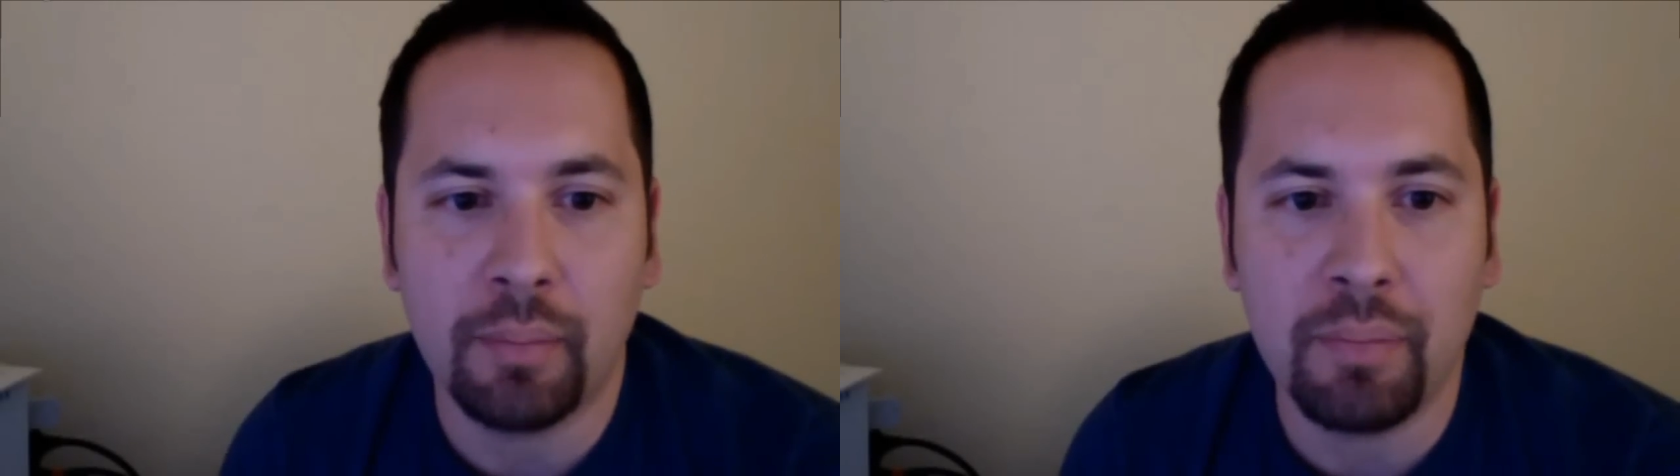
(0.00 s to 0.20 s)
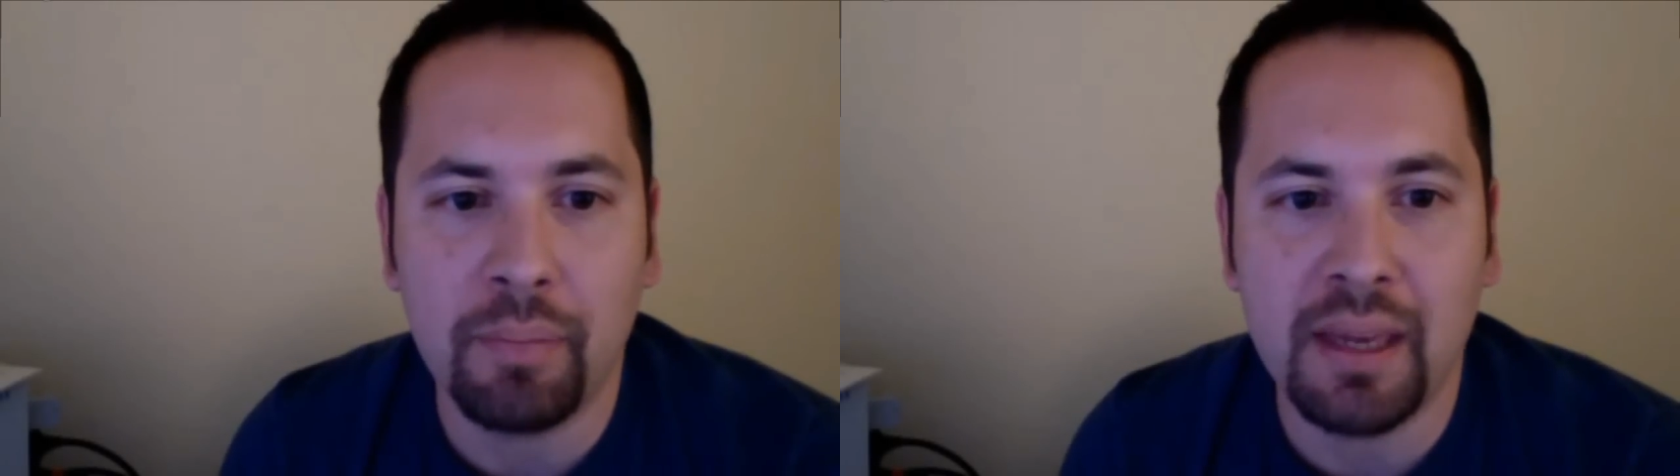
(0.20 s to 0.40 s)

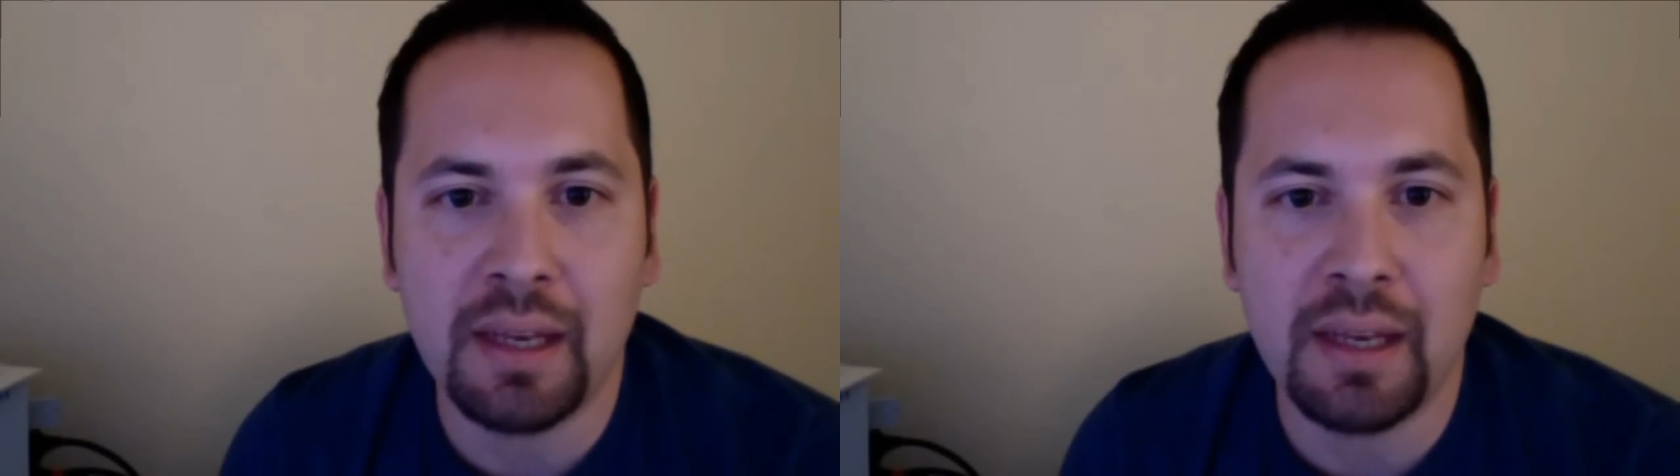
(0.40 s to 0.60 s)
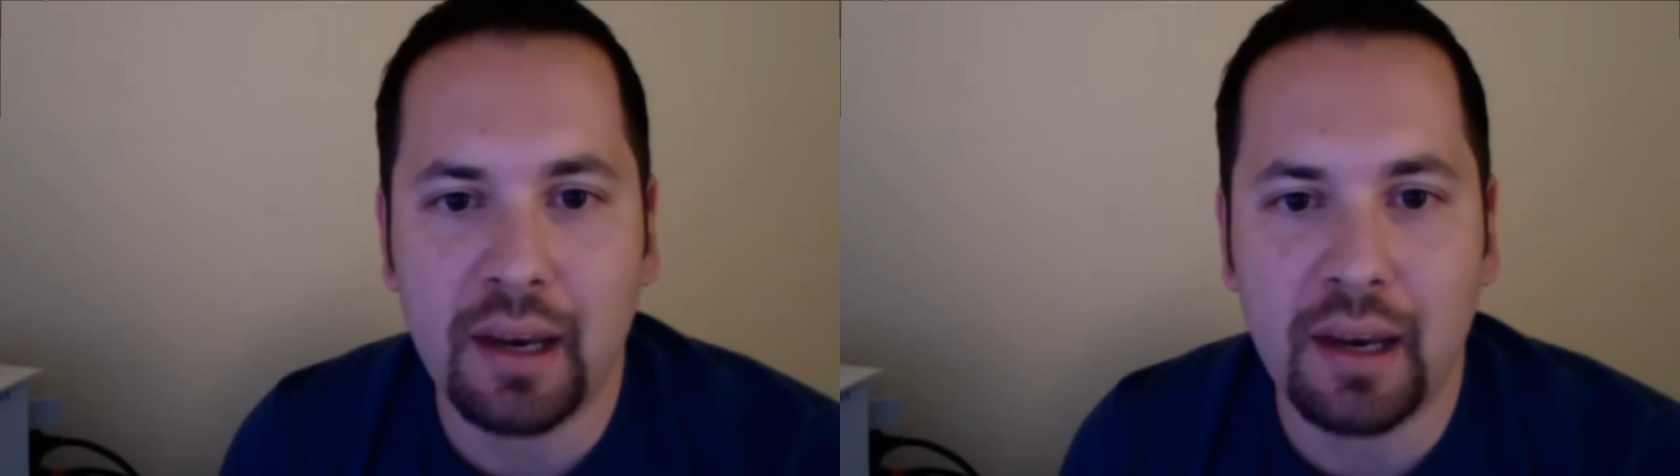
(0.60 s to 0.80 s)

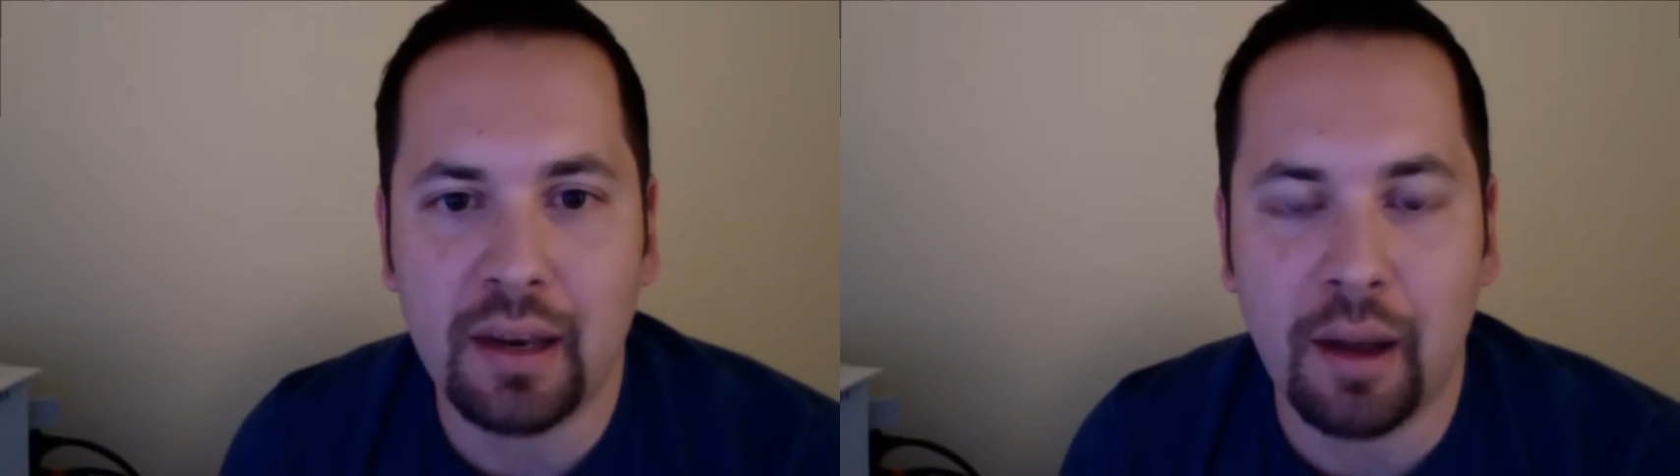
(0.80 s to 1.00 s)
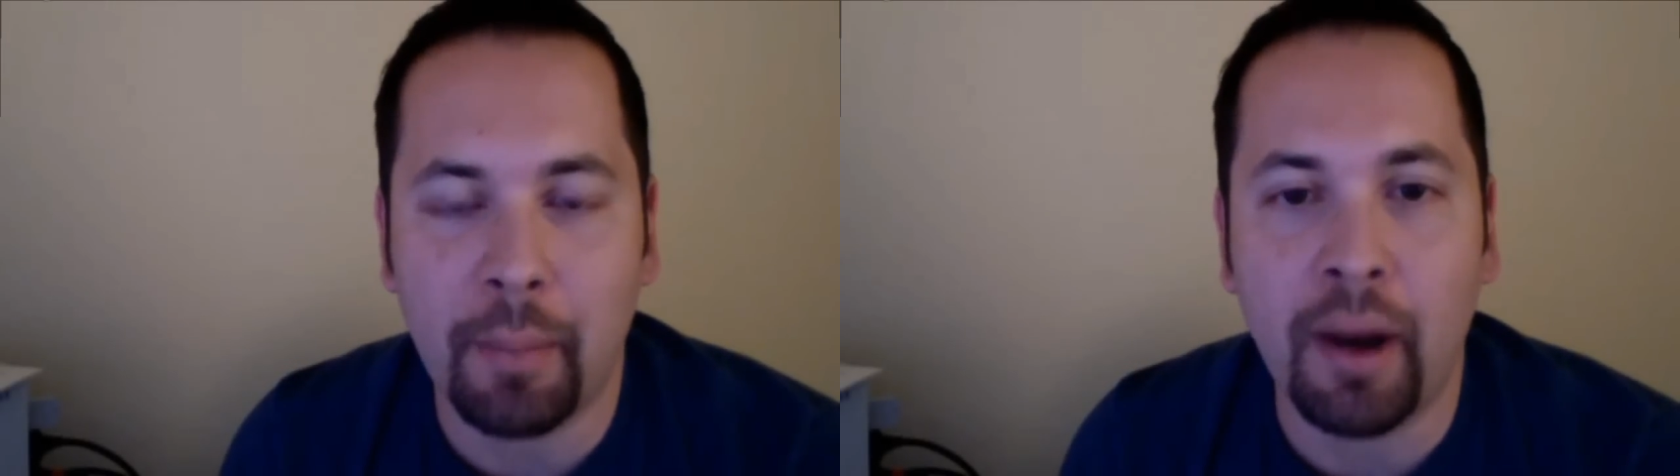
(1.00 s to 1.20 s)
mid
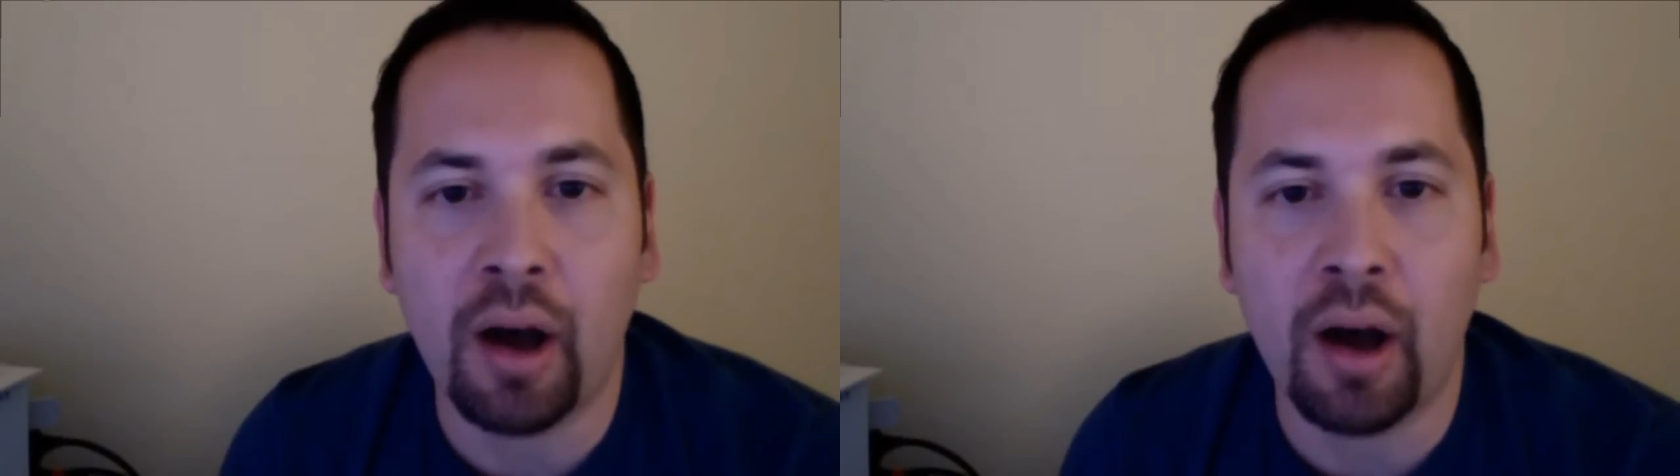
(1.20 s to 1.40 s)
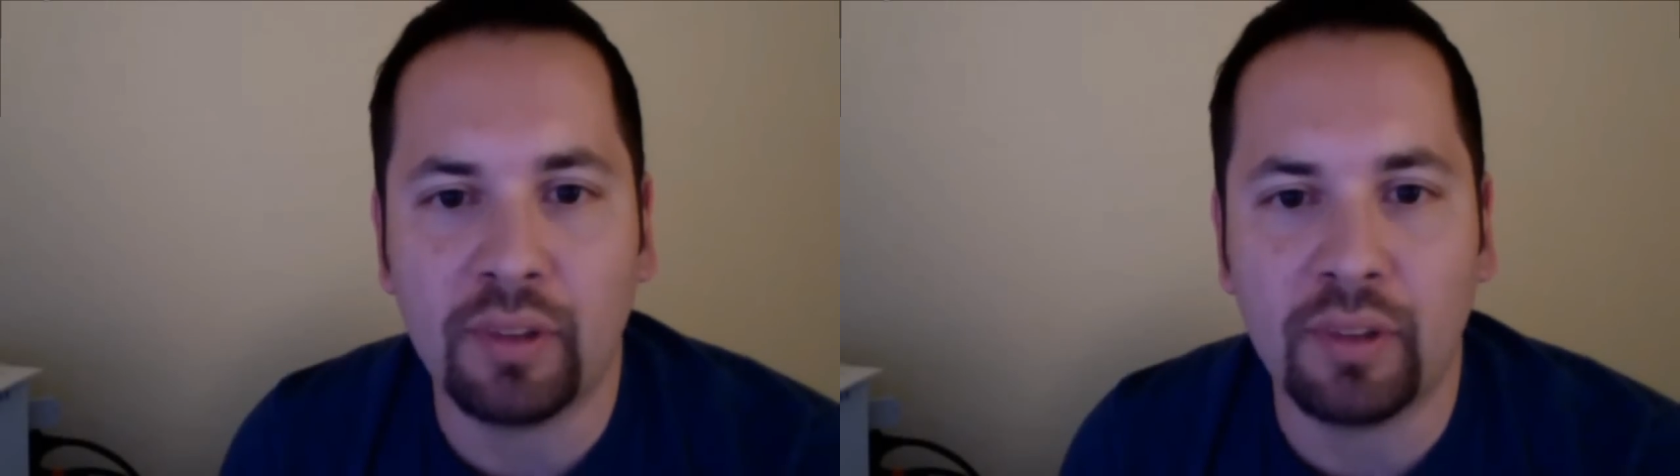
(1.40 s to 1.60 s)
and
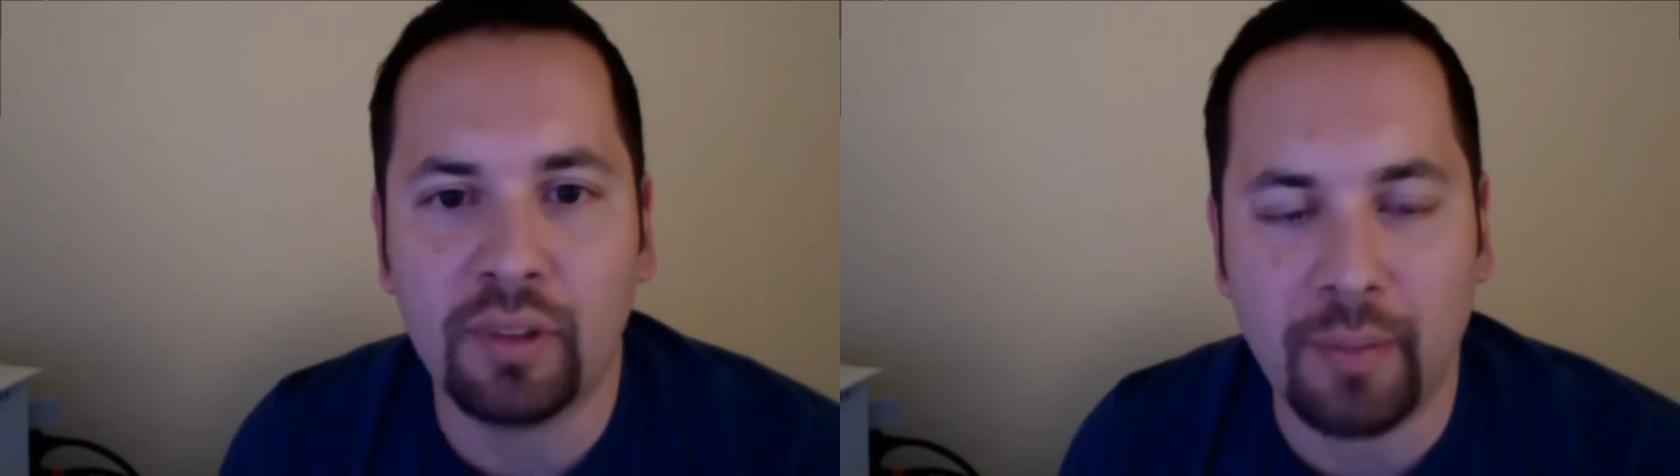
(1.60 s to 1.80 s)
above